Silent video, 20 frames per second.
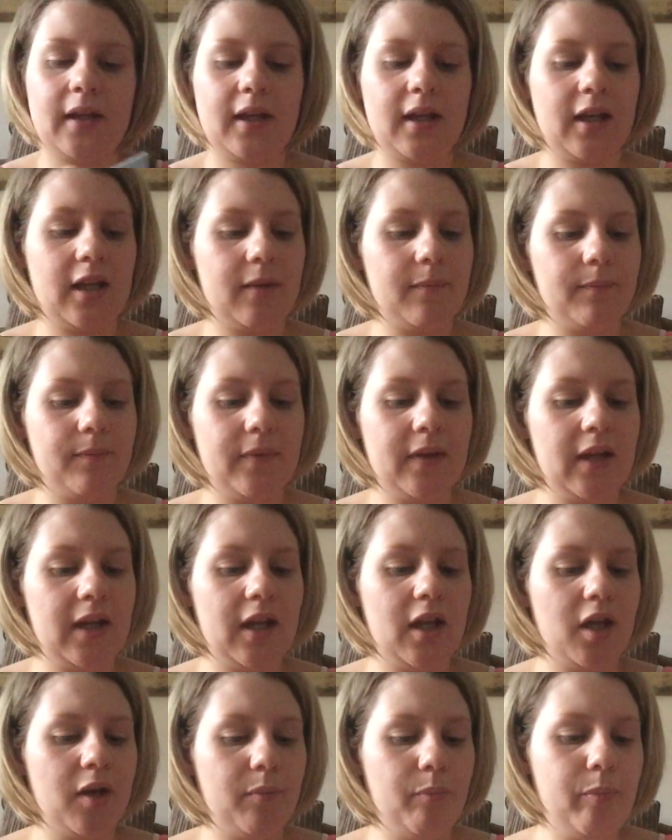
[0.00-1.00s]

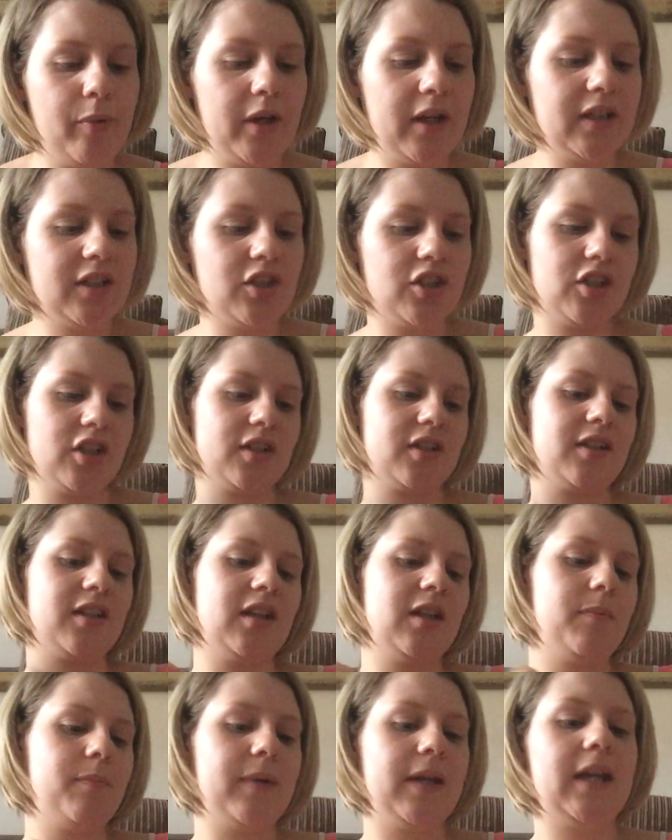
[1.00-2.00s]
but it's just
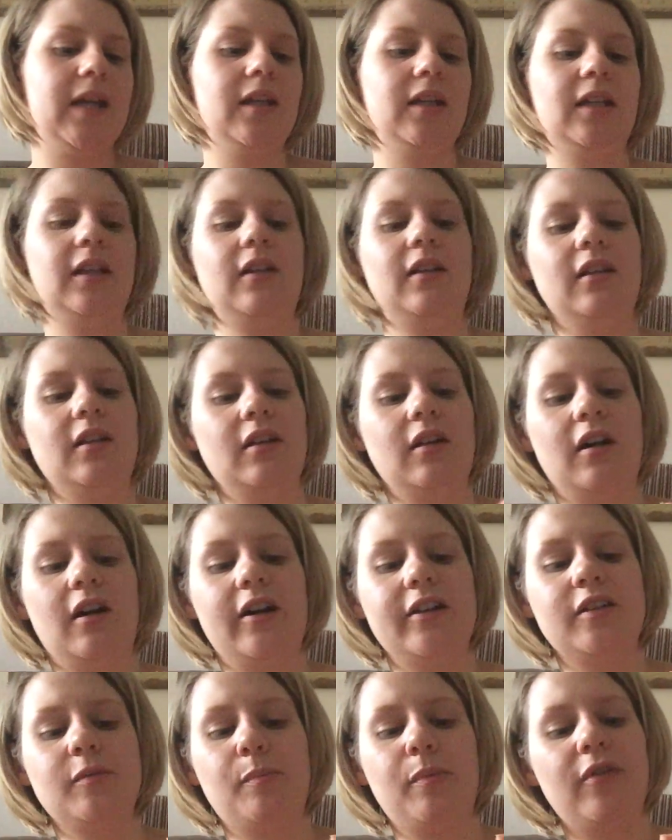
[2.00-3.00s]
going to be,
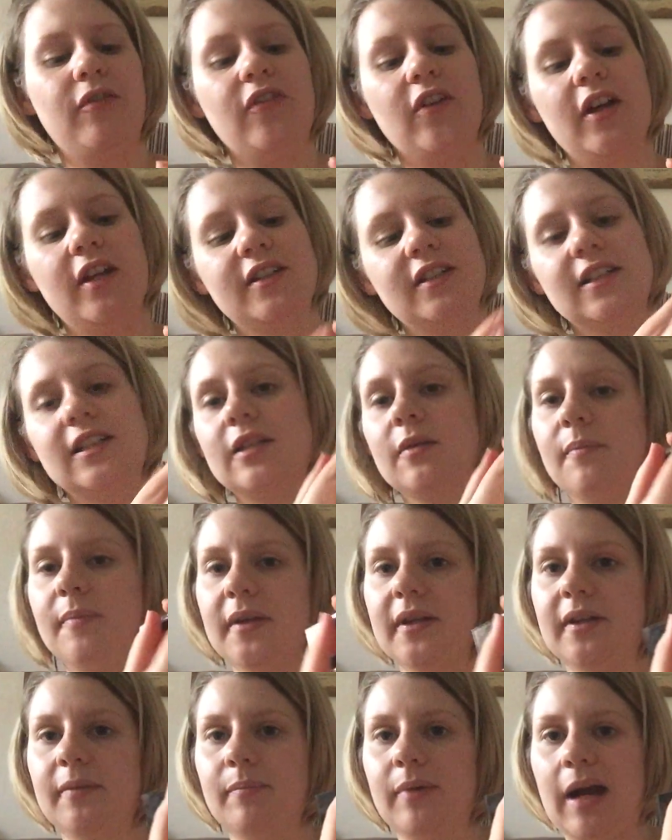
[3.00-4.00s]
I'd have preferred it to
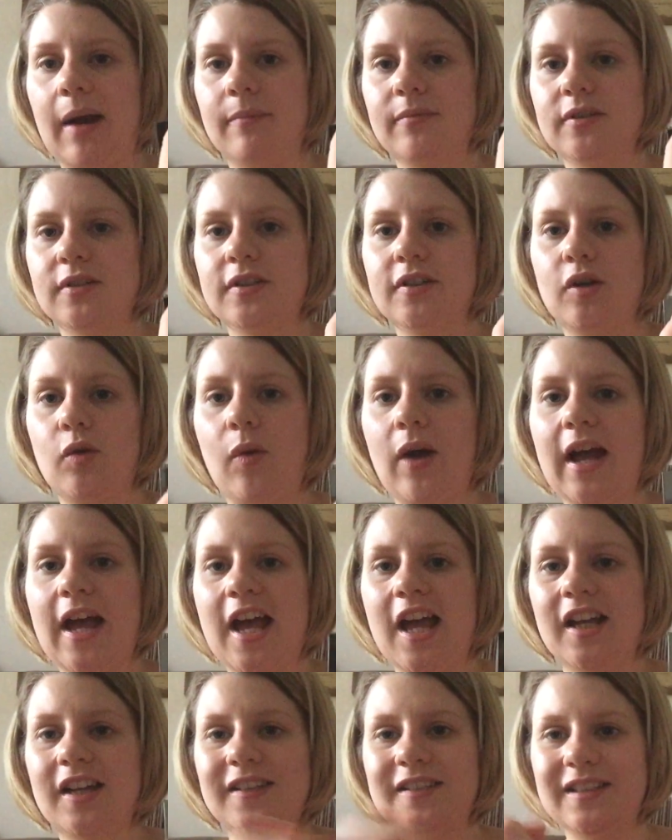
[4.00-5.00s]
be perhaps
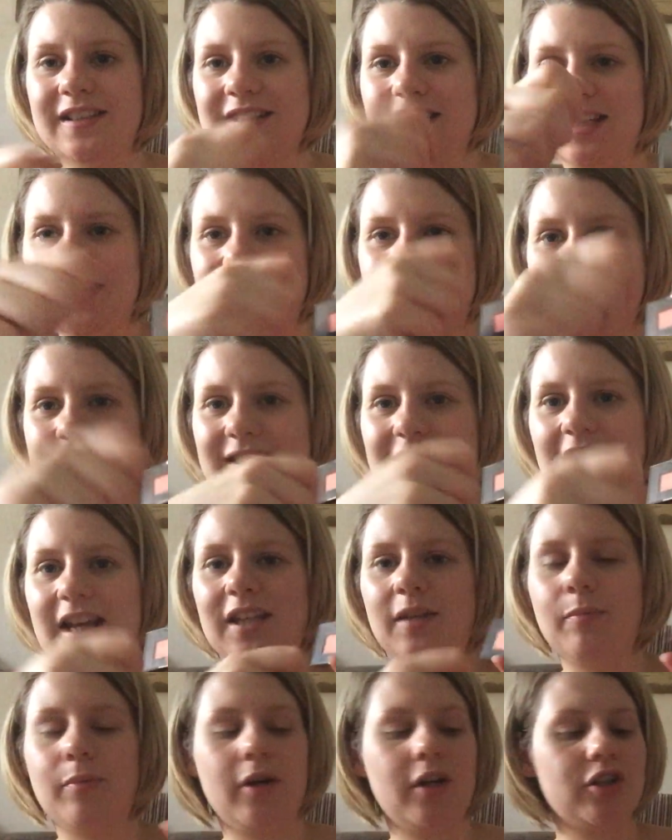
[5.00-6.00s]
square because it's easy to
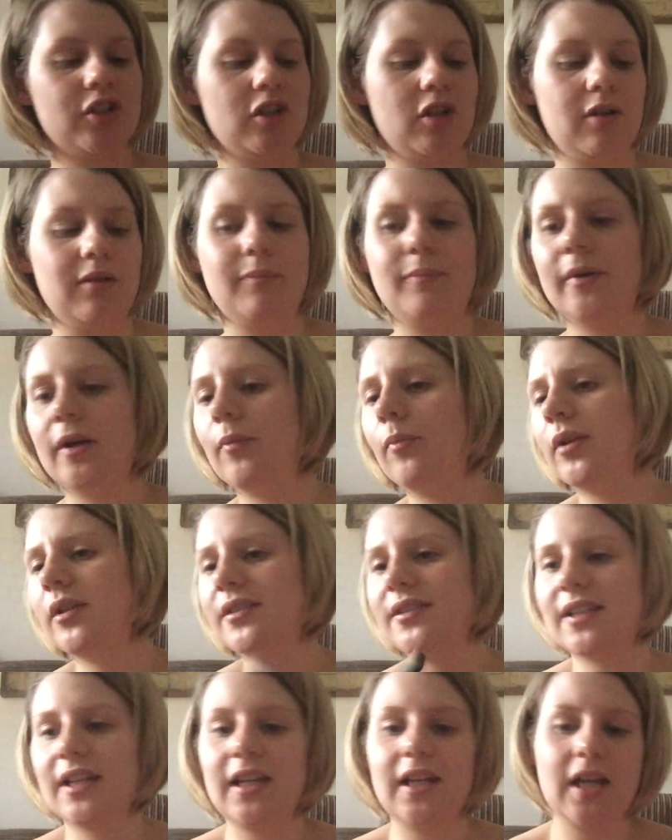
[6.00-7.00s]
get your brush on, but
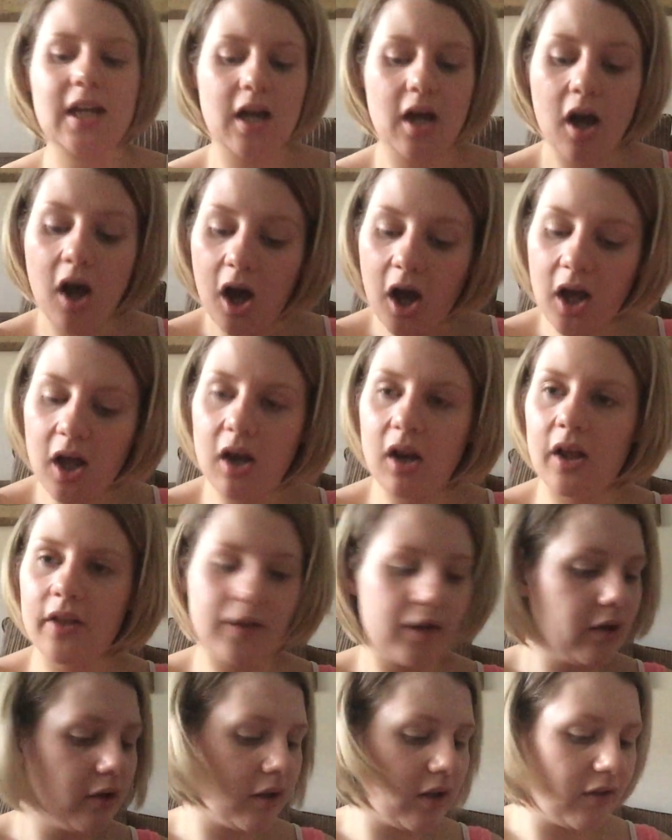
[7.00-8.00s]
we'll see. I
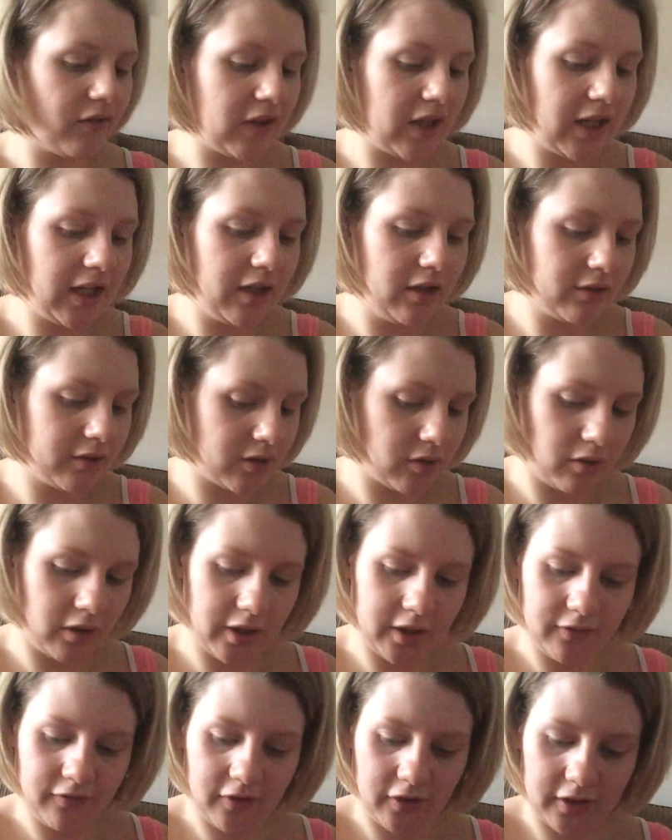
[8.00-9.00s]
like the look of it. It looks
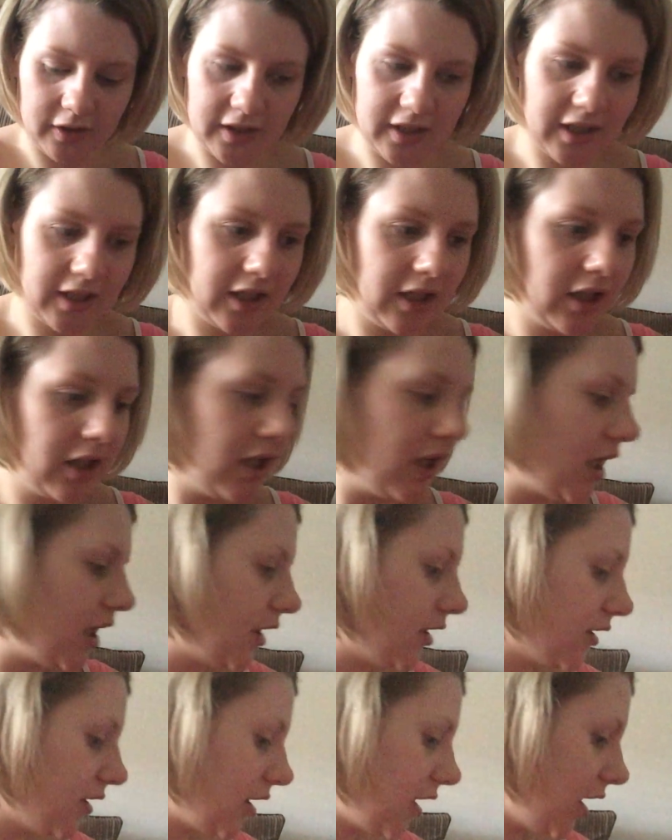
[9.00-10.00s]
quite funky.
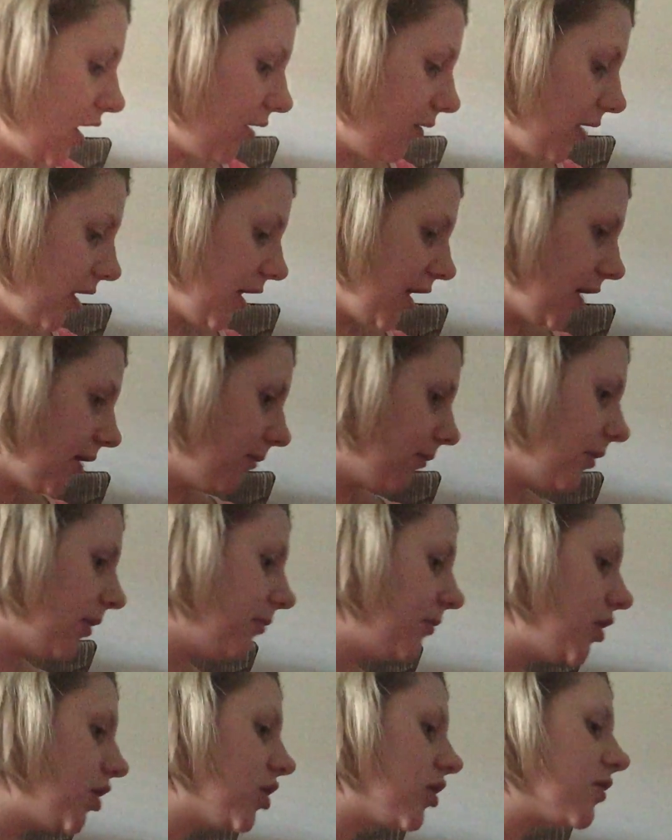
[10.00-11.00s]
So
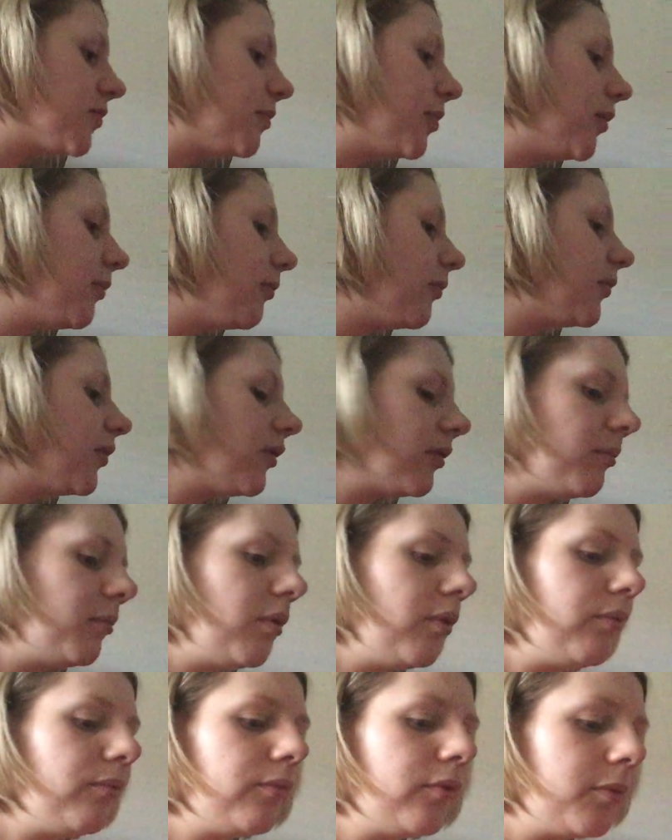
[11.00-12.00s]
let me just put
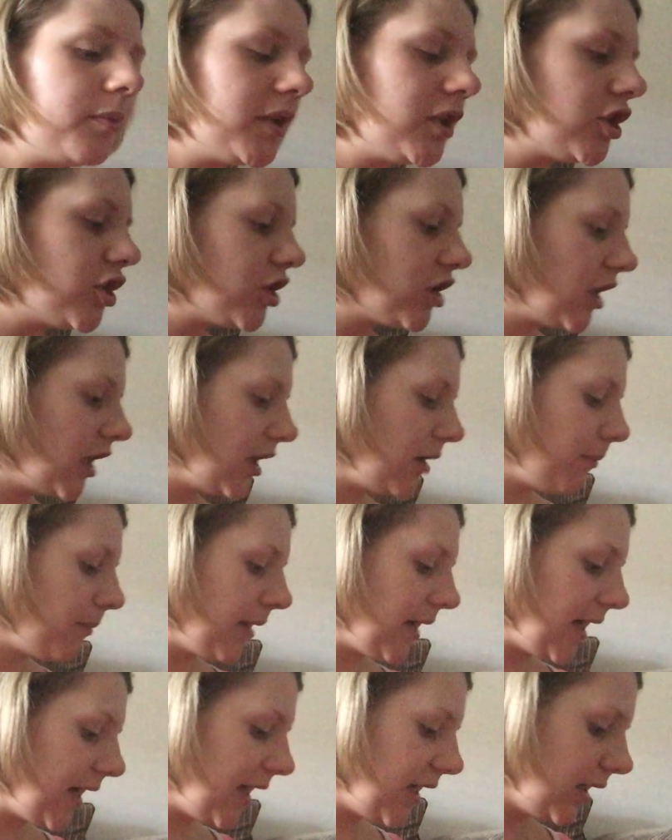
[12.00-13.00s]
some rubbish in a
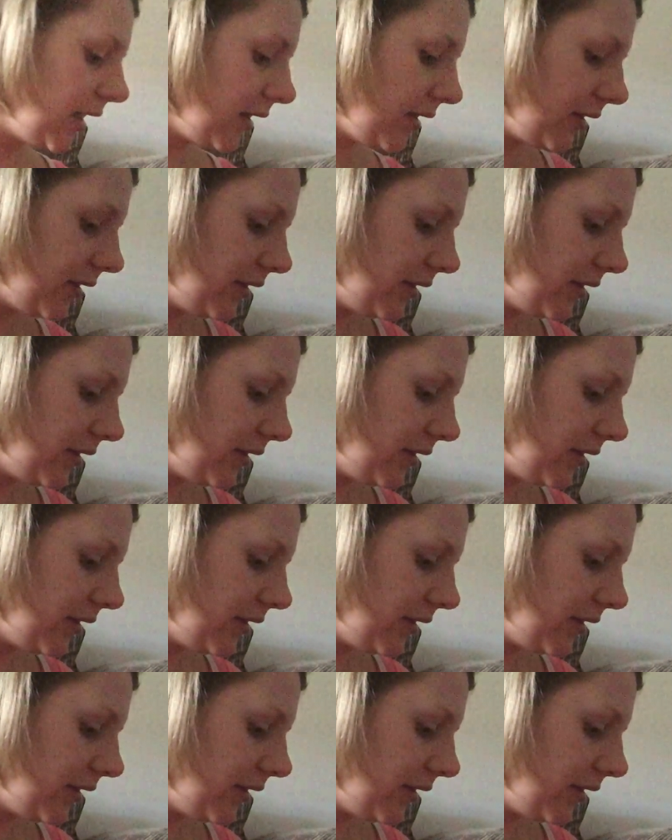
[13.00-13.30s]
bag.